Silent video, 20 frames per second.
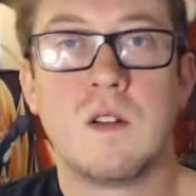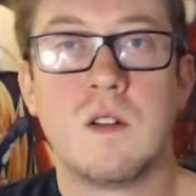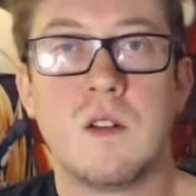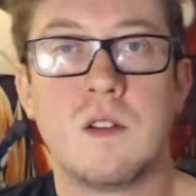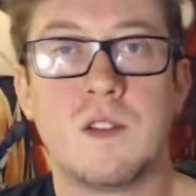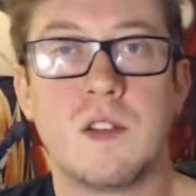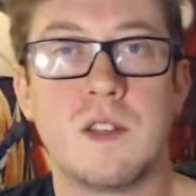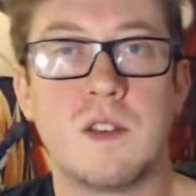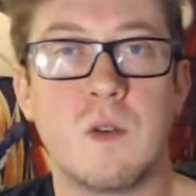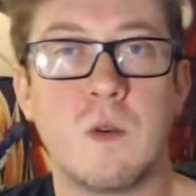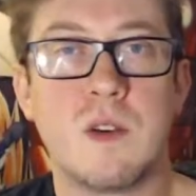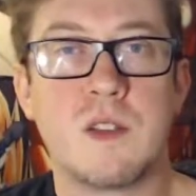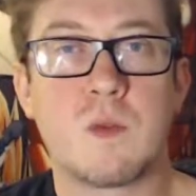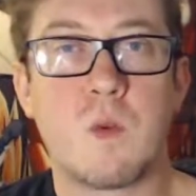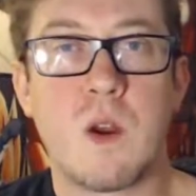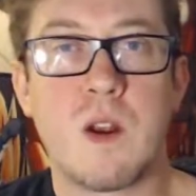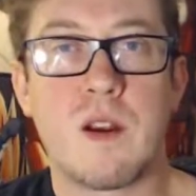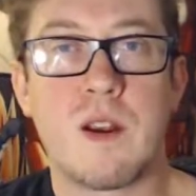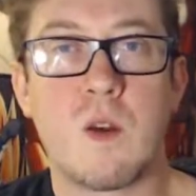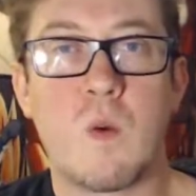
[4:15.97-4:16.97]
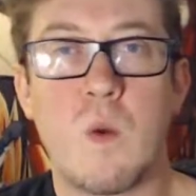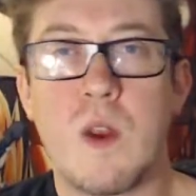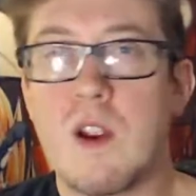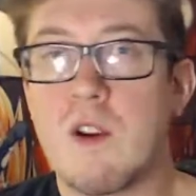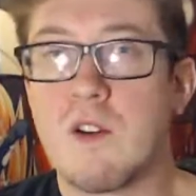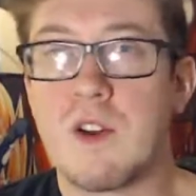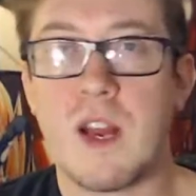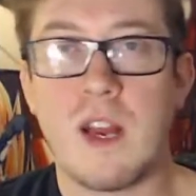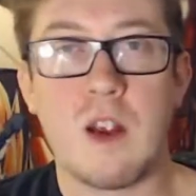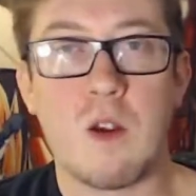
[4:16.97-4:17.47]
She's always wearing
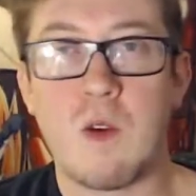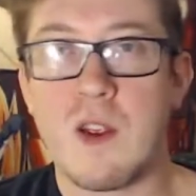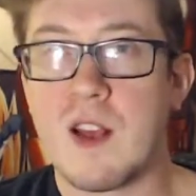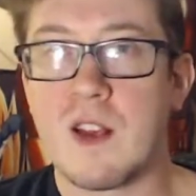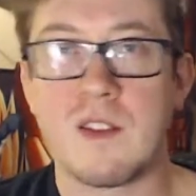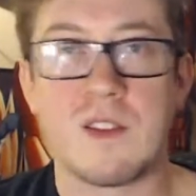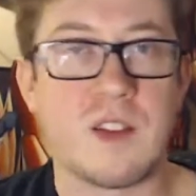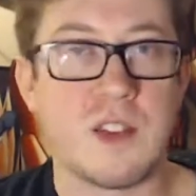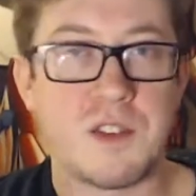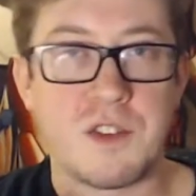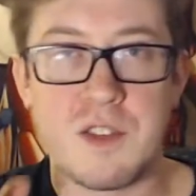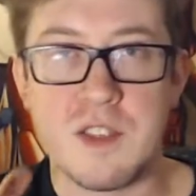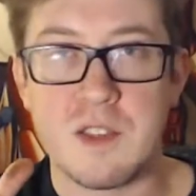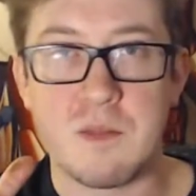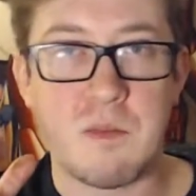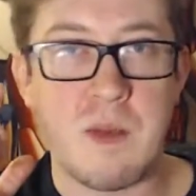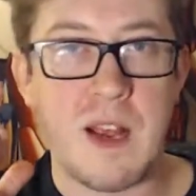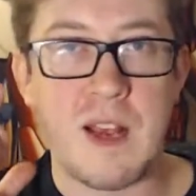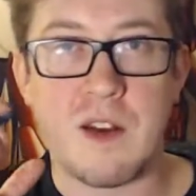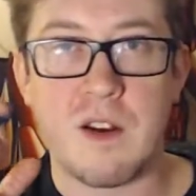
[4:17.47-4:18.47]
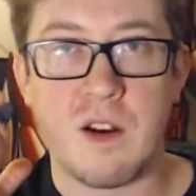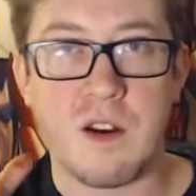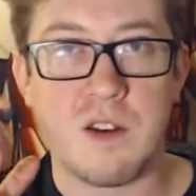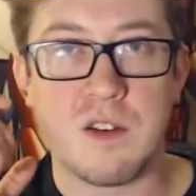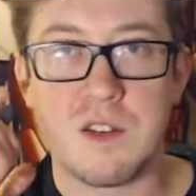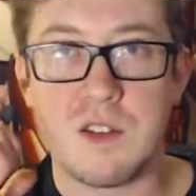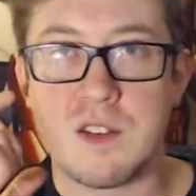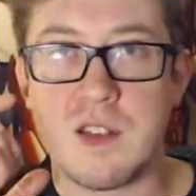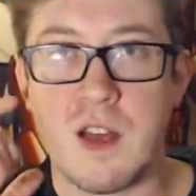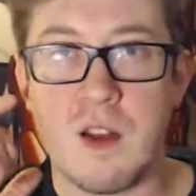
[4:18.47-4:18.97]
weird earrings that she's made
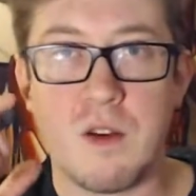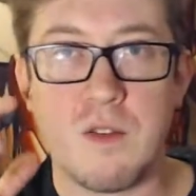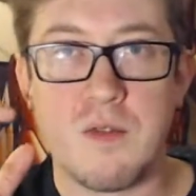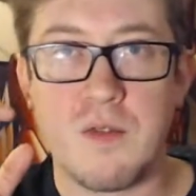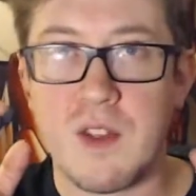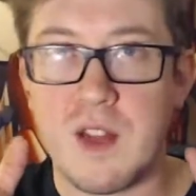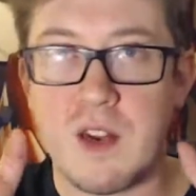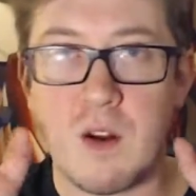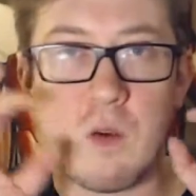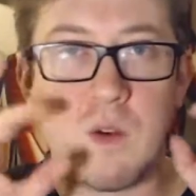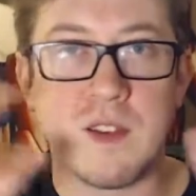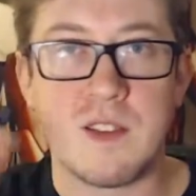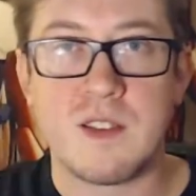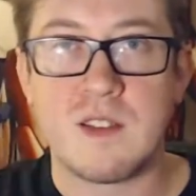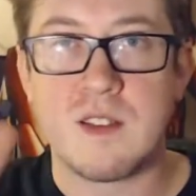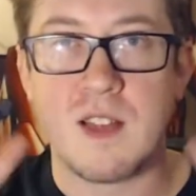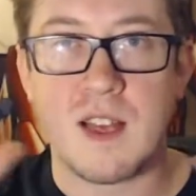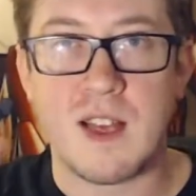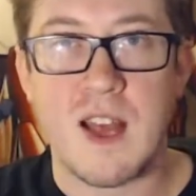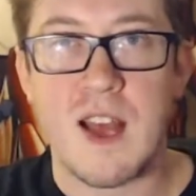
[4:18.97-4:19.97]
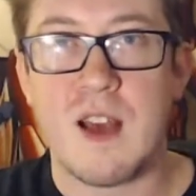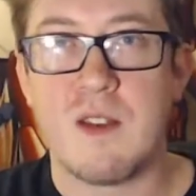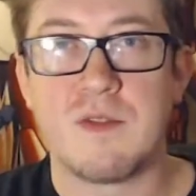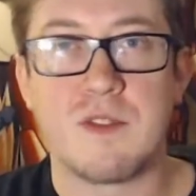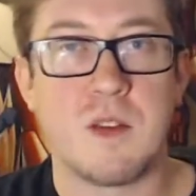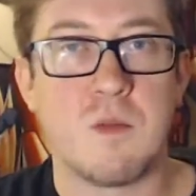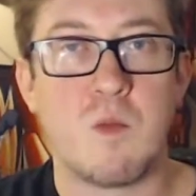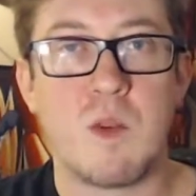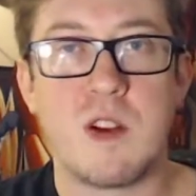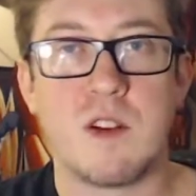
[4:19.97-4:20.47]
herself that always have
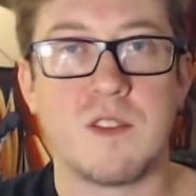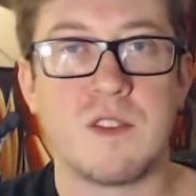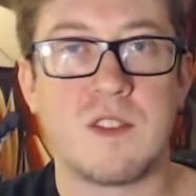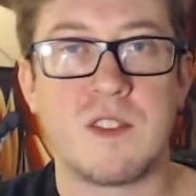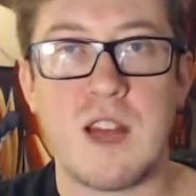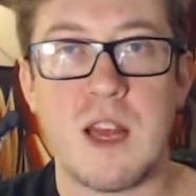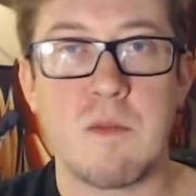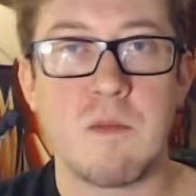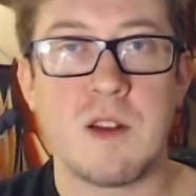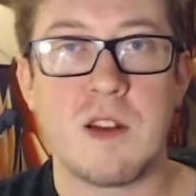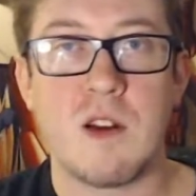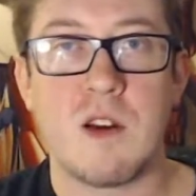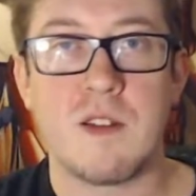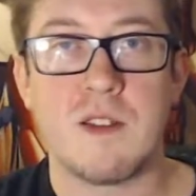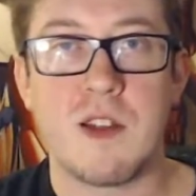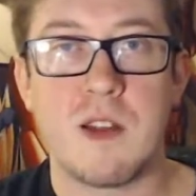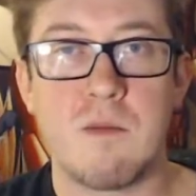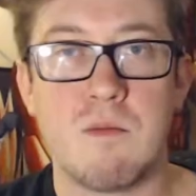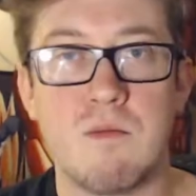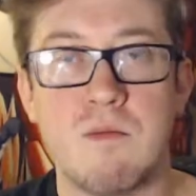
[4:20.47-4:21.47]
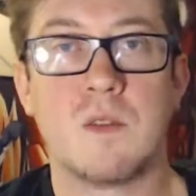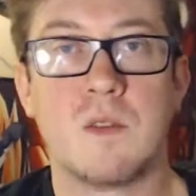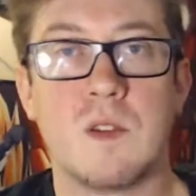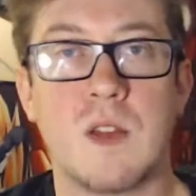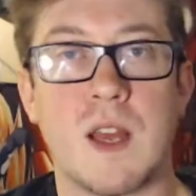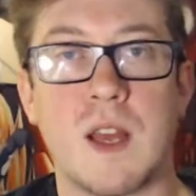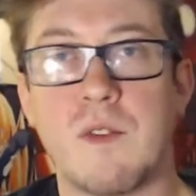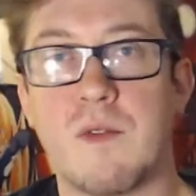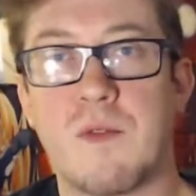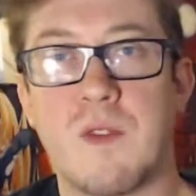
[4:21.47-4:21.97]
some weird statement on them.
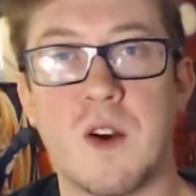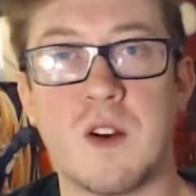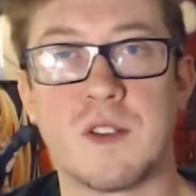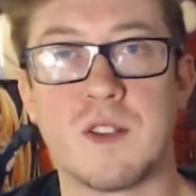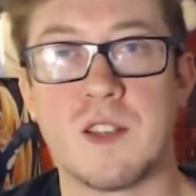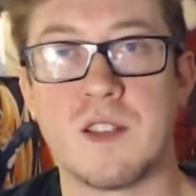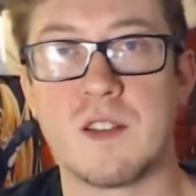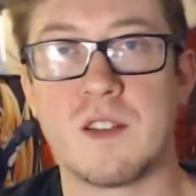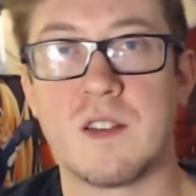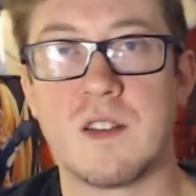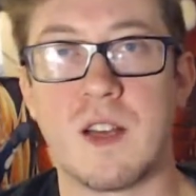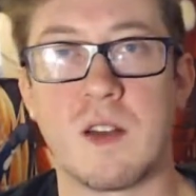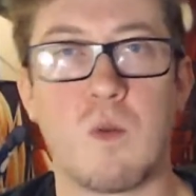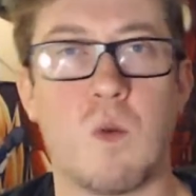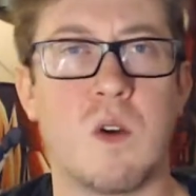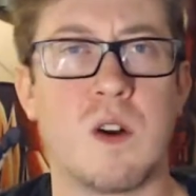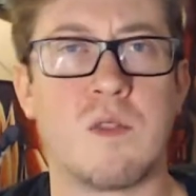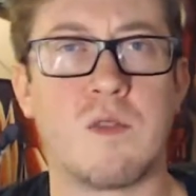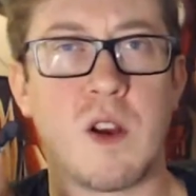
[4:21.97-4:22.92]
At first it's one of her